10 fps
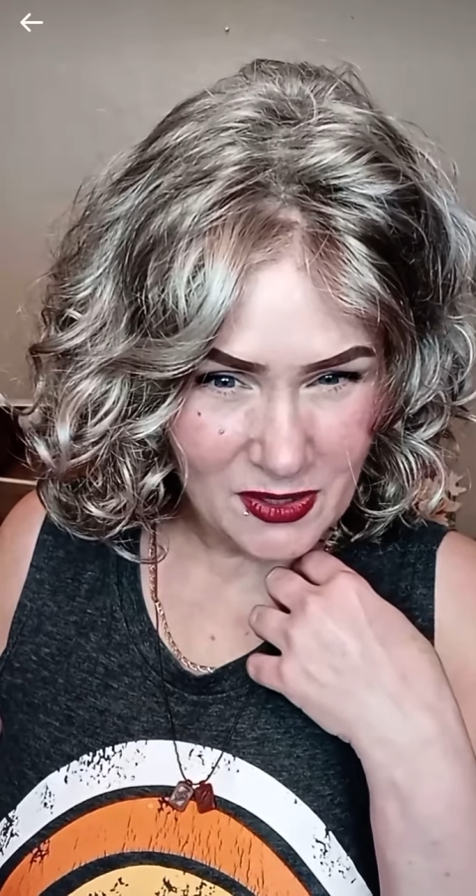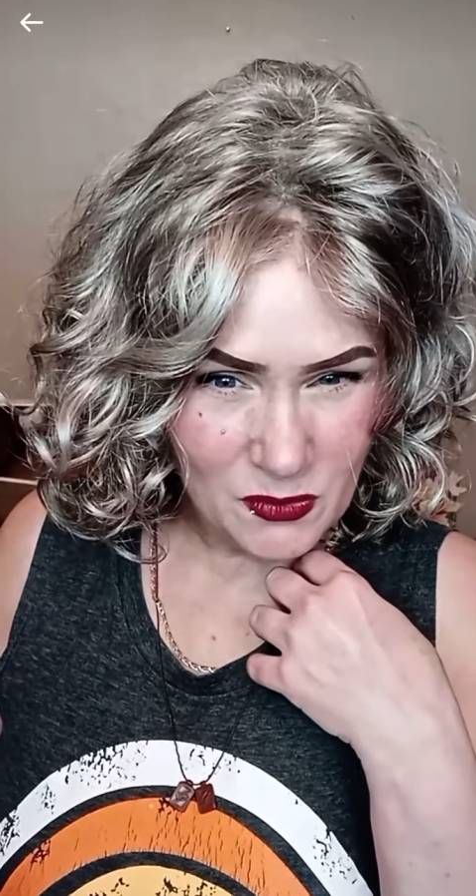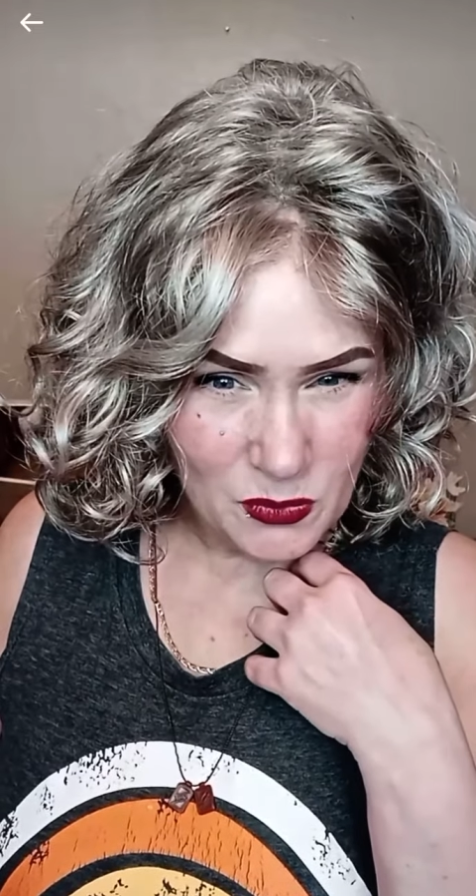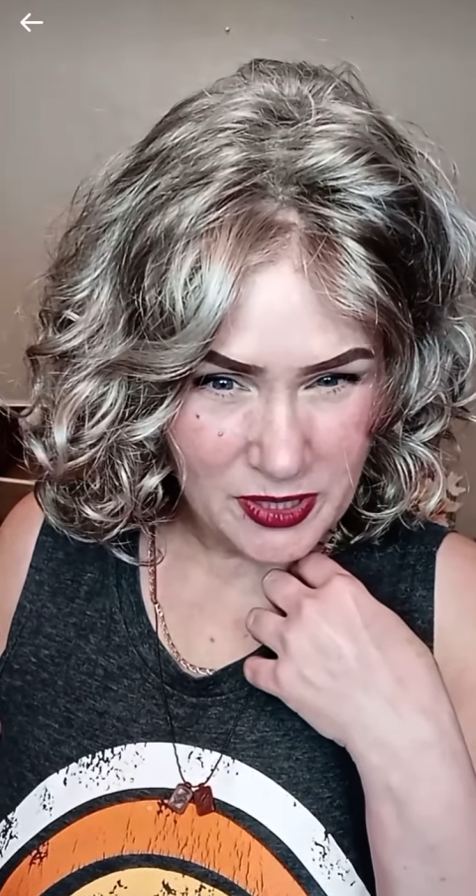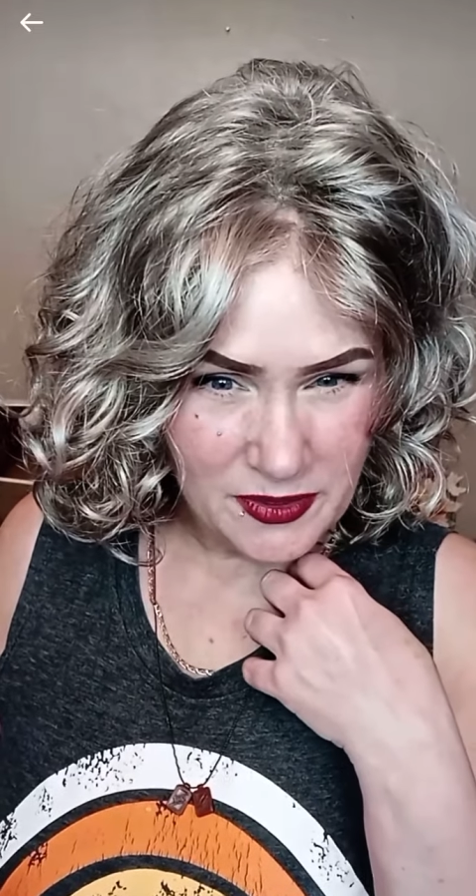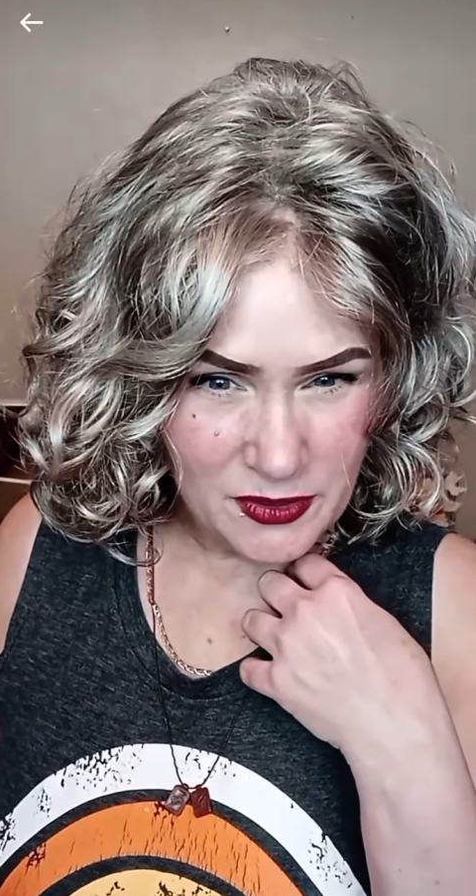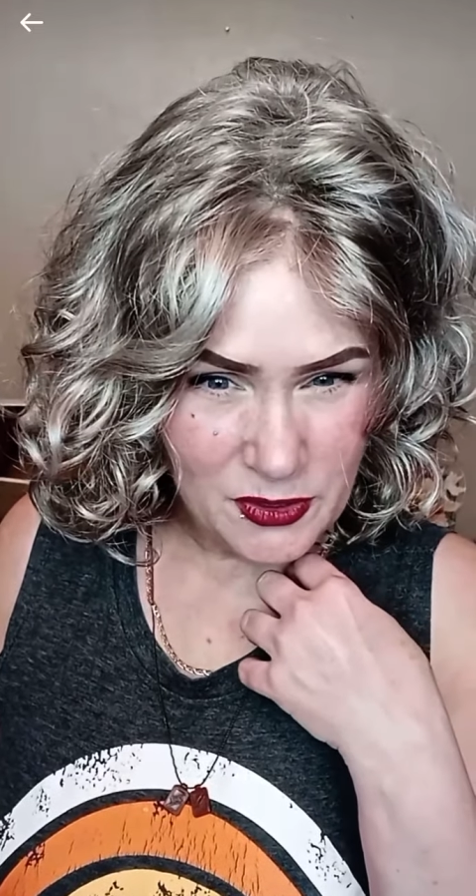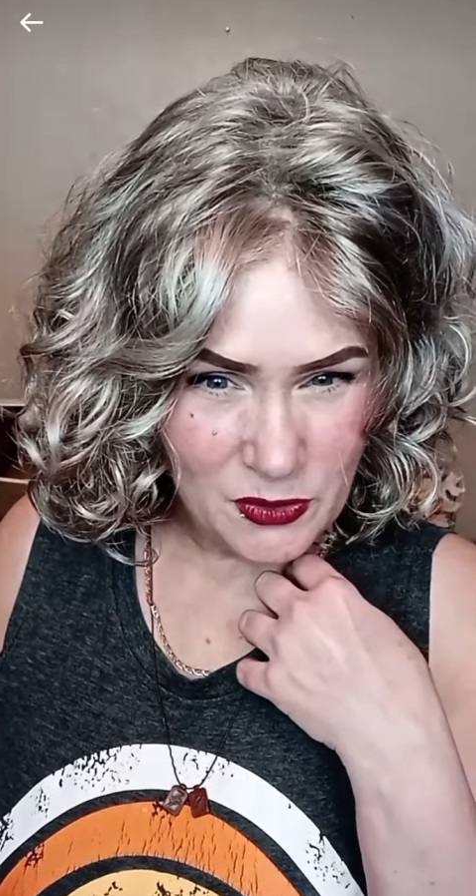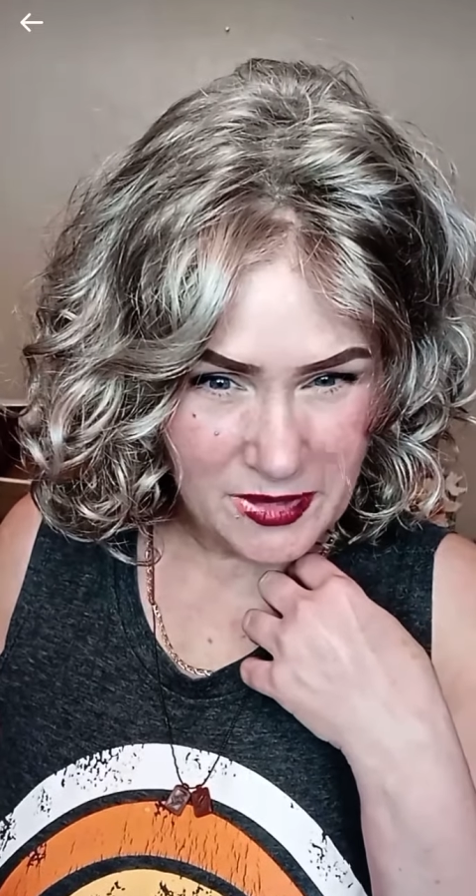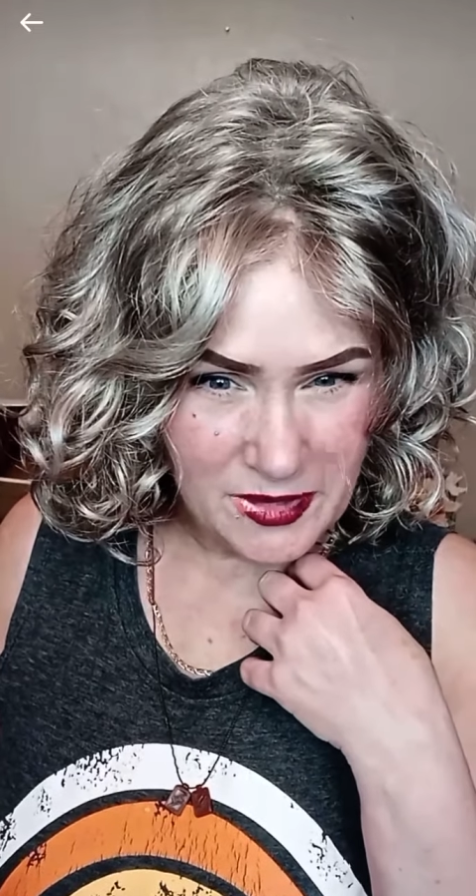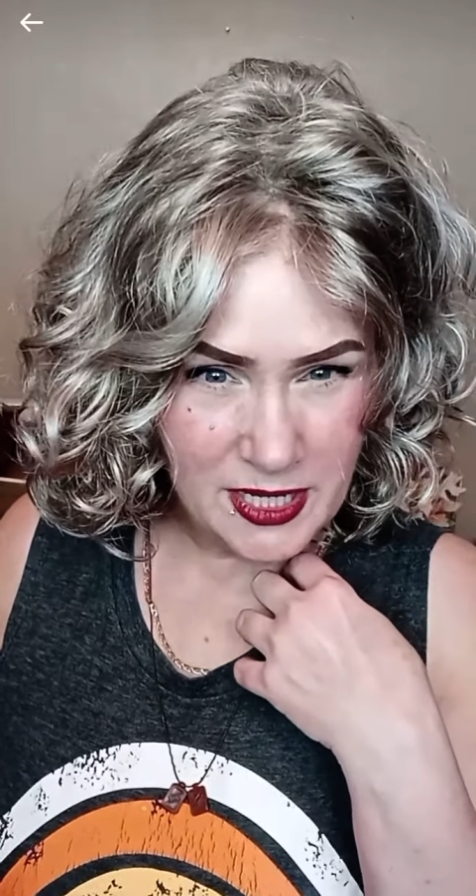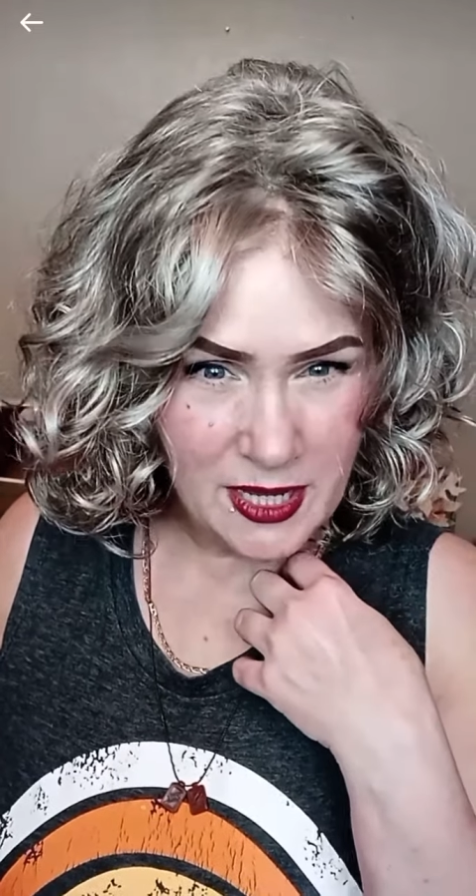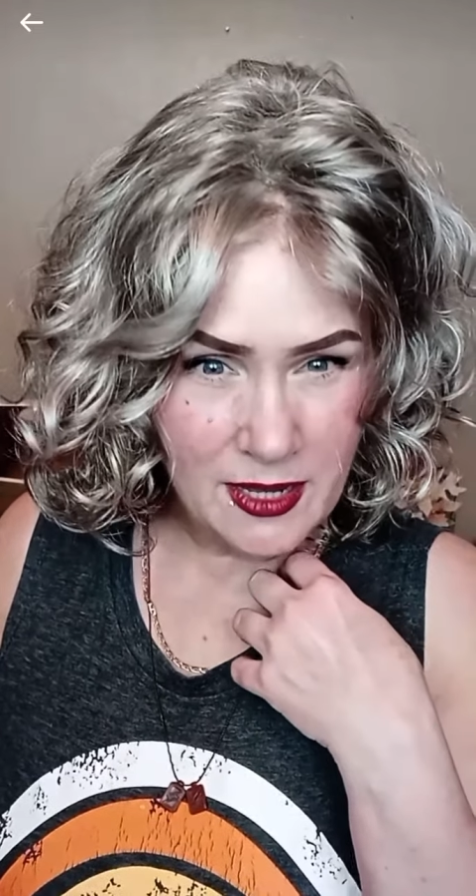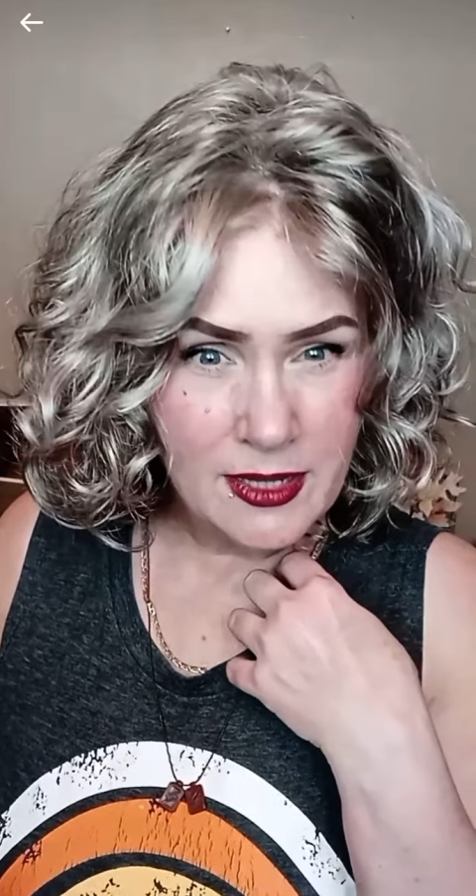with new Nika?